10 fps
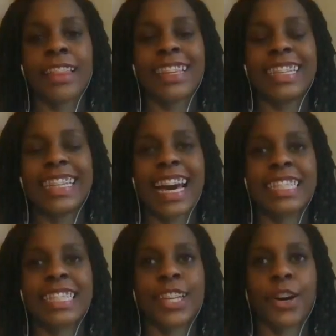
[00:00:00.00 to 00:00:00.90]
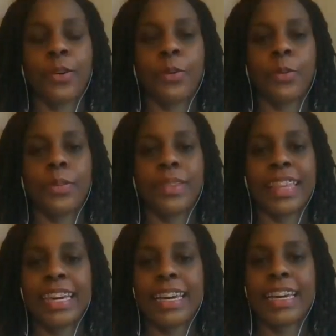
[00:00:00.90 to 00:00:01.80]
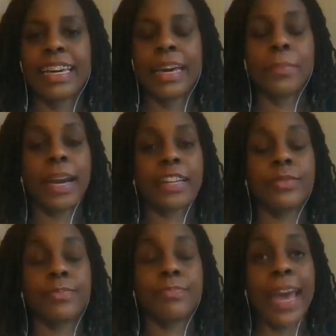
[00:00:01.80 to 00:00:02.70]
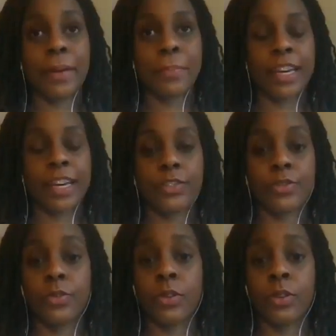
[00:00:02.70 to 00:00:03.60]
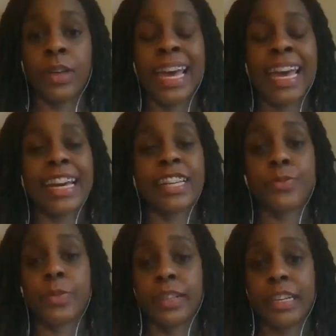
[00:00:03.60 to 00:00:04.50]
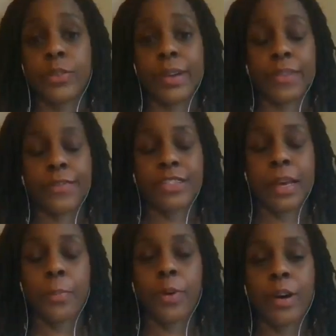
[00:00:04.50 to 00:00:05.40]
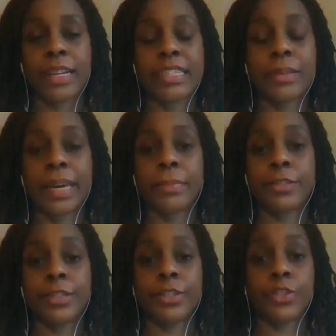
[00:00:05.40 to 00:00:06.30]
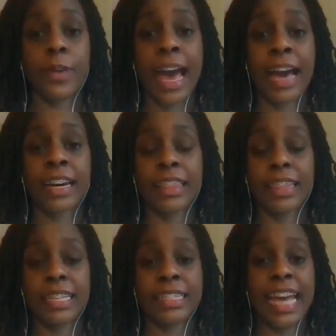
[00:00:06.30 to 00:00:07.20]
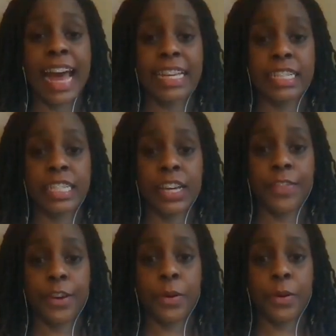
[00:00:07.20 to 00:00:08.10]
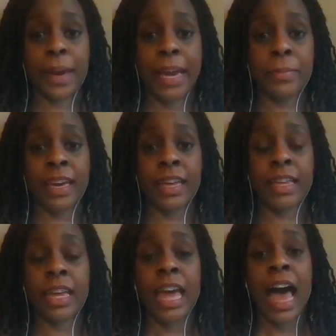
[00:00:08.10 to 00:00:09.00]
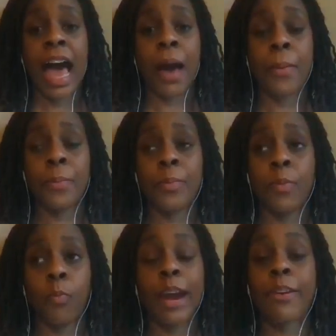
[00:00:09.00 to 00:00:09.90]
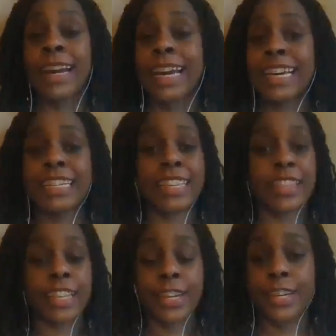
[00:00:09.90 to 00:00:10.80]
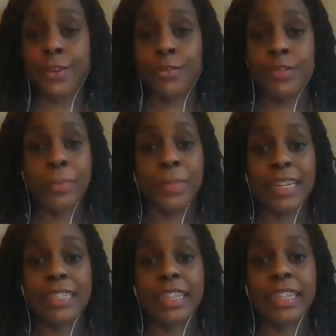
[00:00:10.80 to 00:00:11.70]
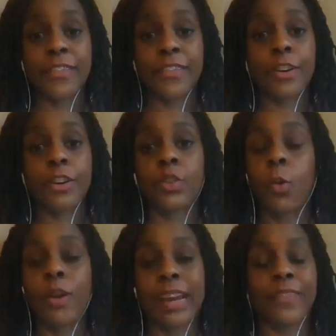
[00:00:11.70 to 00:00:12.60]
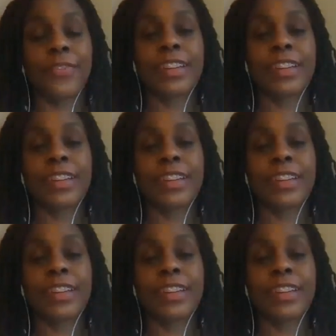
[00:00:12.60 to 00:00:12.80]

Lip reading: Yes, so the Get My Payment tool is really great for someone to be able to track the status of their payment, where it is in the queue to be delivered, or if it's